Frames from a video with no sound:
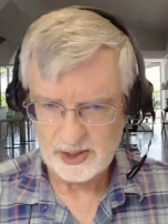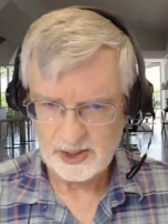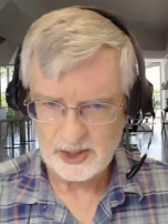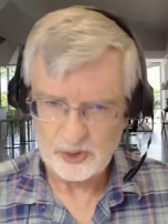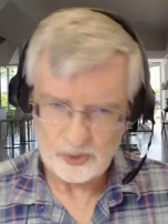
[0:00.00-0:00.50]

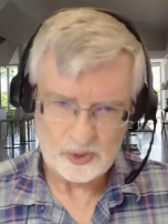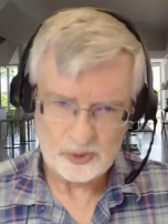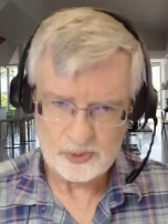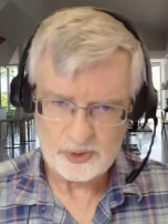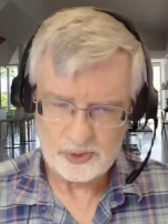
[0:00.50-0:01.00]
that the Lord
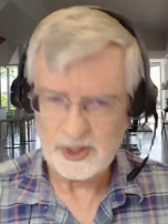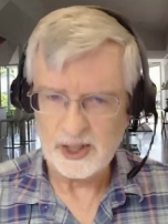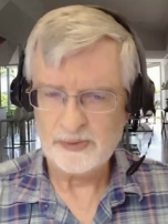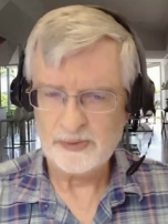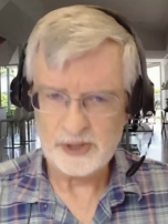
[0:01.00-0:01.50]
will do that.
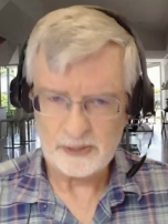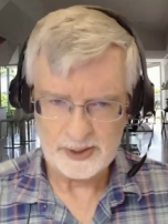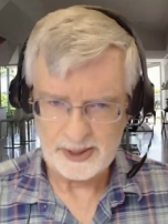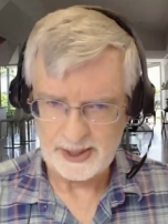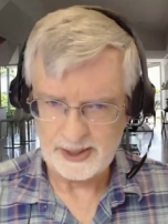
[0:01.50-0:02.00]
I'm
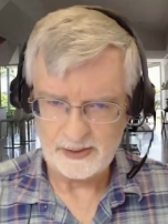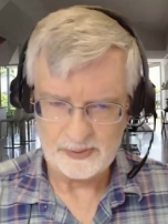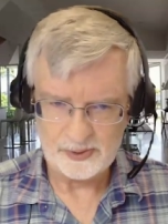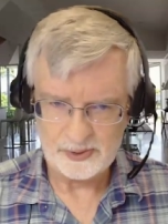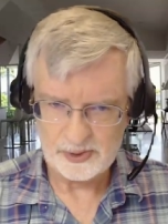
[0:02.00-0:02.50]
supplicating
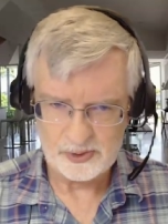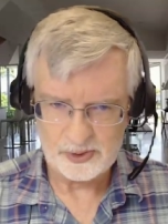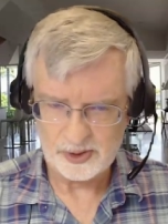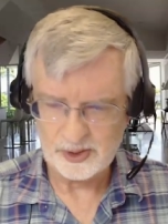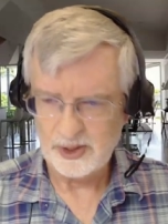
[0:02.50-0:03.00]
to the
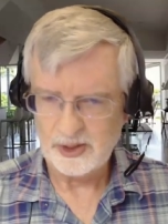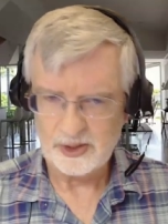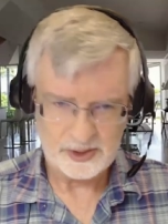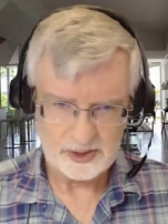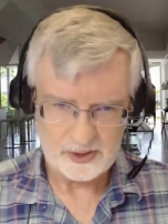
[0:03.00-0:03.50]
Lord
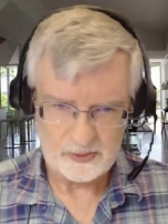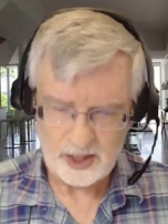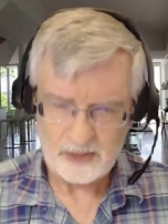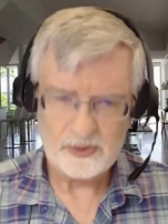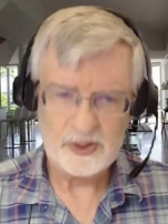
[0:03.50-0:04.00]
because He's a
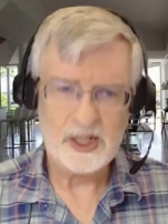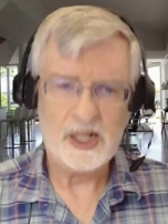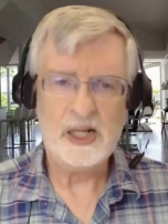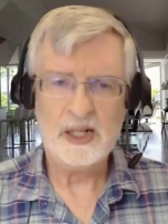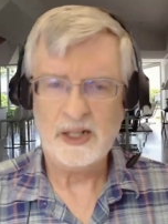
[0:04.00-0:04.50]
faithful
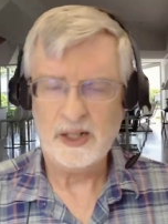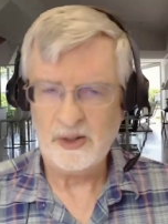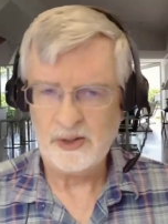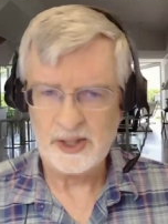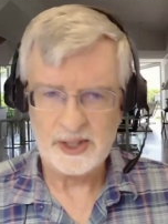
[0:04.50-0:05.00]
God and I
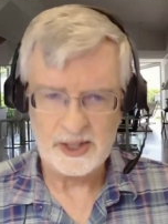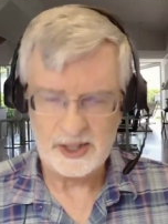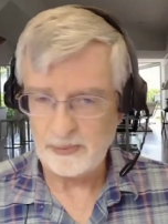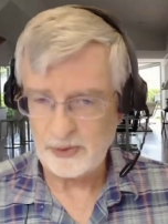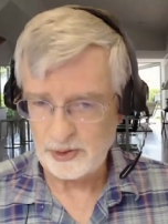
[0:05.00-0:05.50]
know that He
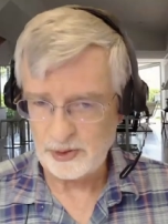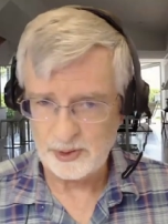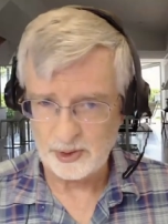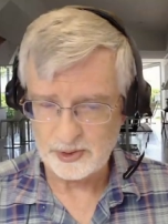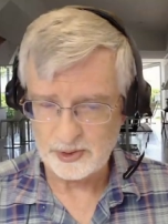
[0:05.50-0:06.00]
came to do
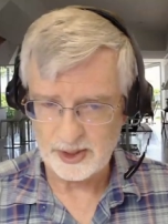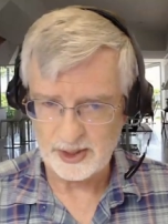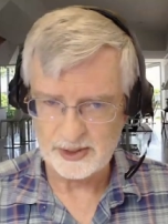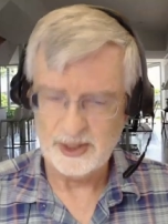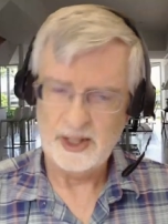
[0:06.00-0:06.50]
those
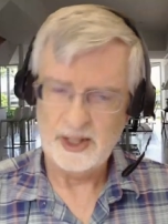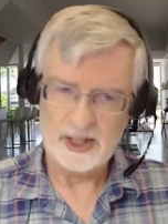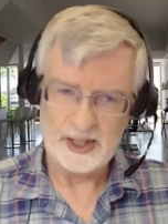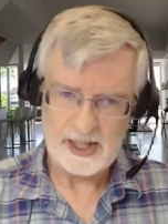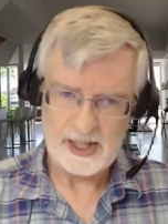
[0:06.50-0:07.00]
things.
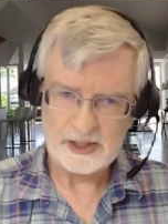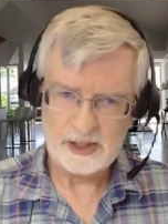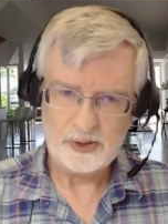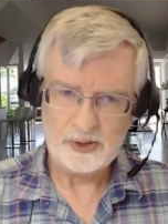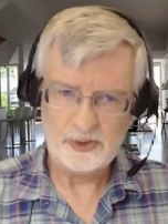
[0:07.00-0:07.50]
I ask Him
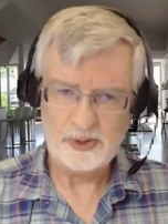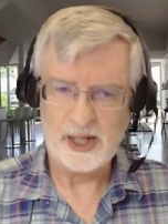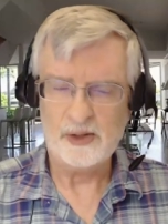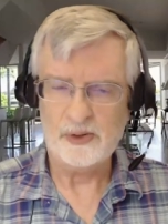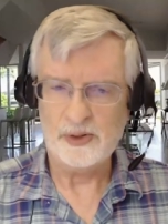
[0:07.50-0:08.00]
to do
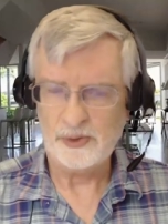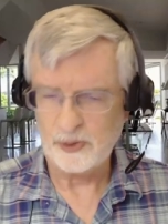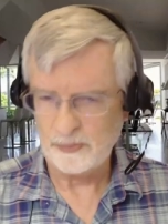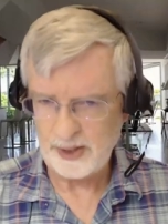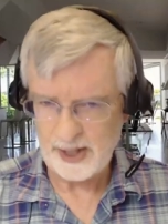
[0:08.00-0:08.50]
that on
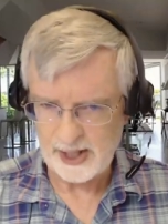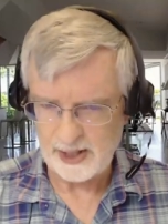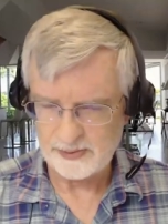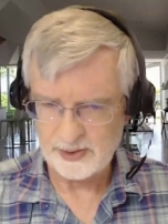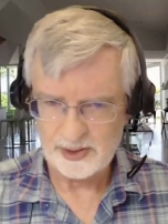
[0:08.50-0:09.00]
your behalf
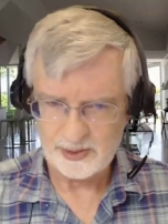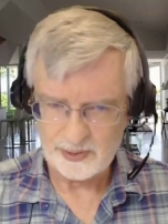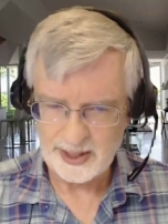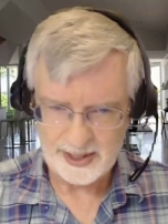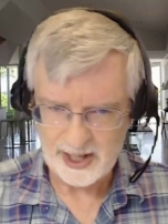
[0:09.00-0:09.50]

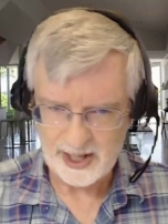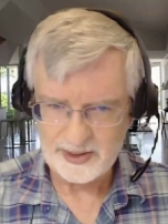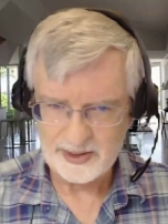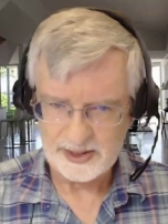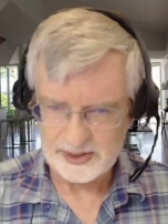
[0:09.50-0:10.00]
right now
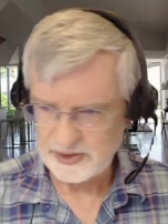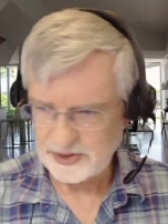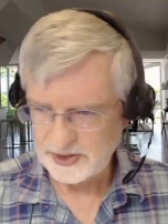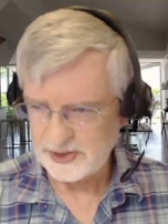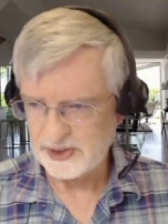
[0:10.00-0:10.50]
in
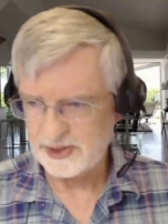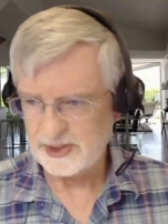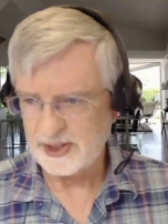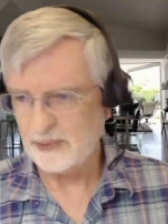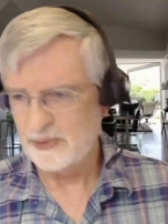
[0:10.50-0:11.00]
Jesus'
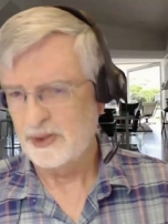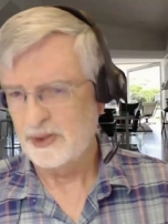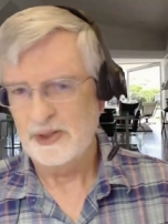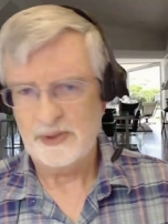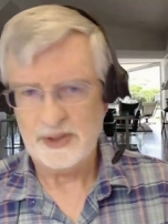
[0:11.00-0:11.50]
name.
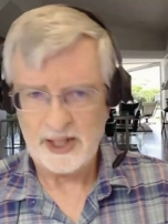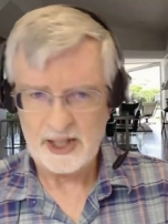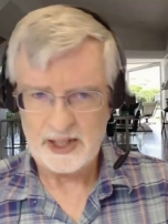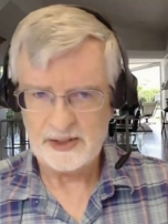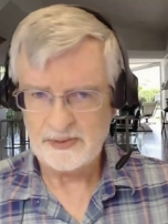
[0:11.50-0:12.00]
With
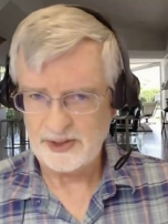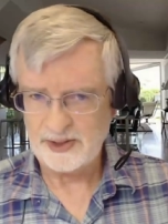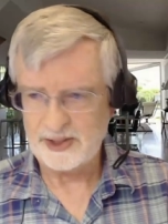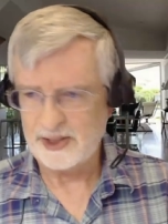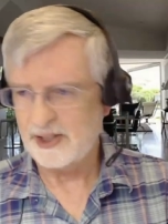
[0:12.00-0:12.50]
that, if you'd
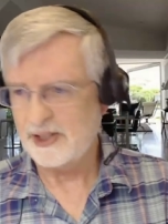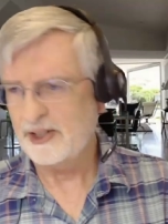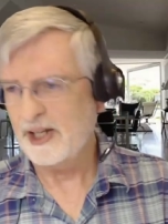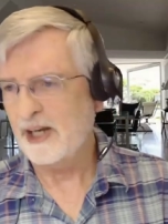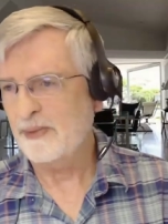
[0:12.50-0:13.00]
like to
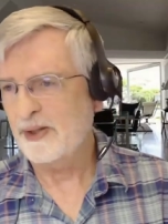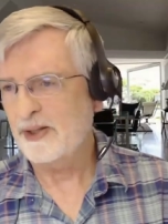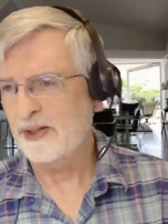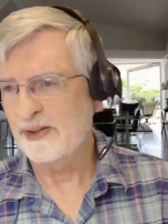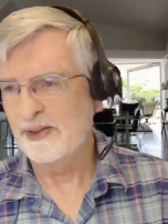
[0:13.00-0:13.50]
contact
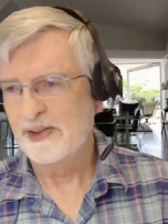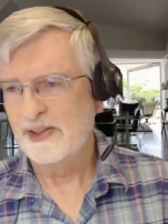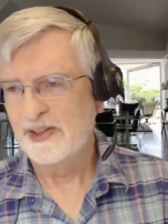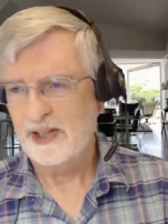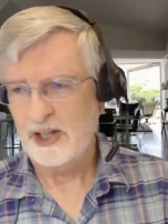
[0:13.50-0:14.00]
me and
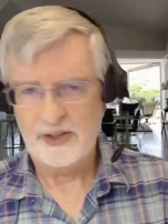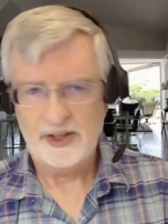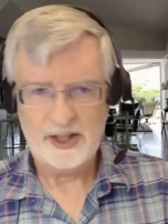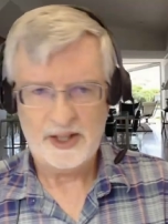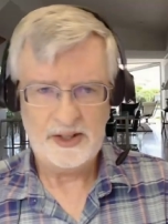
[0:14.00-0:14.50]

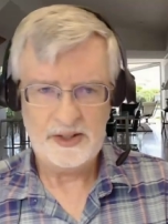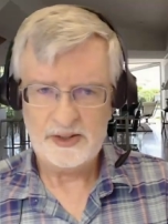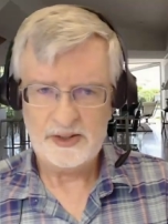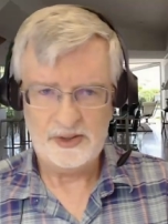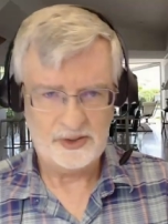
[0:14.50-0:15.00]
everything, you can
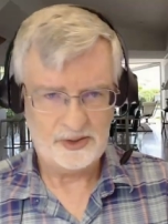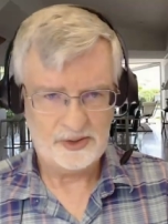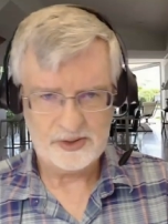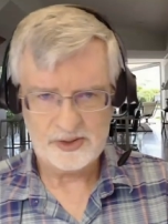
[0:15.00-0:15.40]
just look on the